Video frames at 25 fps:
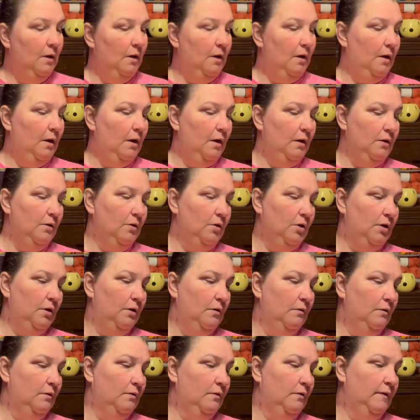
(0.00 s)
other cute
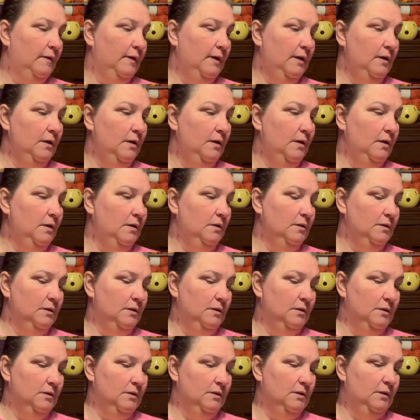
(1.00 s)
little things.
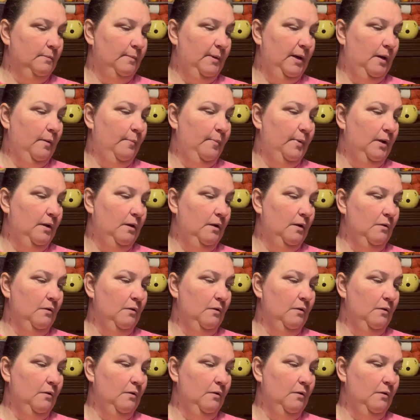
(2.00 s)
This is to make a pillow